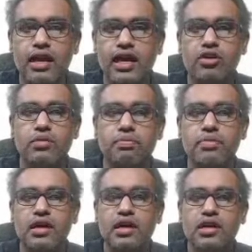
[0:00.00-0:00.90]
I hope
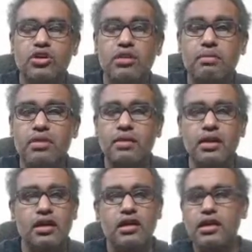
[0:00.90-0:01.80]
you remember. I
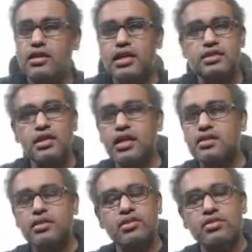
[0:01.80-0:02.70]
mean, yesterday
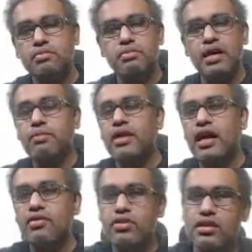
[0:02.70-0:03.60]
there was a big
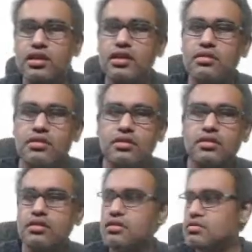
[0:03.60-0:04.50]
brand for the
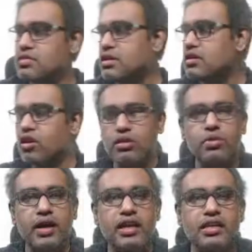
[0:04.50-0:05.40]

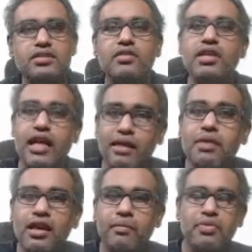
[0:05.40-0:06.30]
automobile industry, was
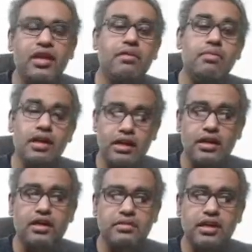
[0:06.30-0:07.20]
LML,
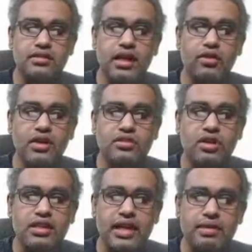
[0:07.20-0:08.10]
but yes, now it is
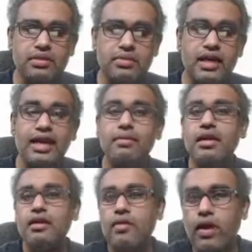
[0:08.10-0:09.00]
not that much, but
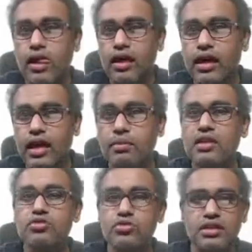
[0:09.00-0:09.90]
LML
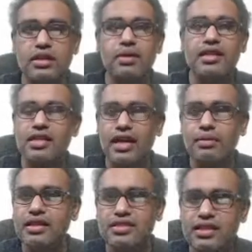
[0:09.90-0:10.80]
is scooters,
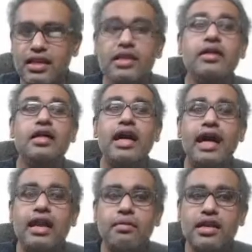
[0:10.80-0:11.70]
LML this and that.
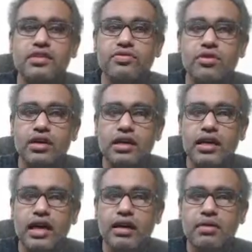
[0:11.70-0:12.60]
LML is what?
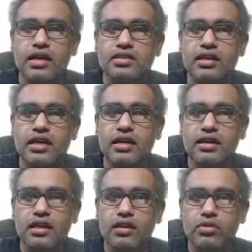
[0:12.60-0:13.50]
LML is
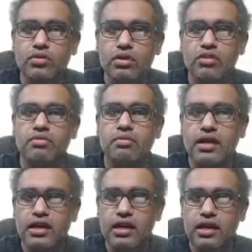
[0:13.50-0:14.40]
lateral root of
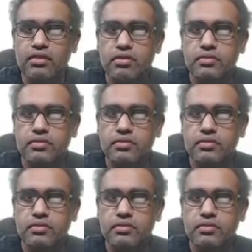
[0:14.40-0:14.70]
median nerve.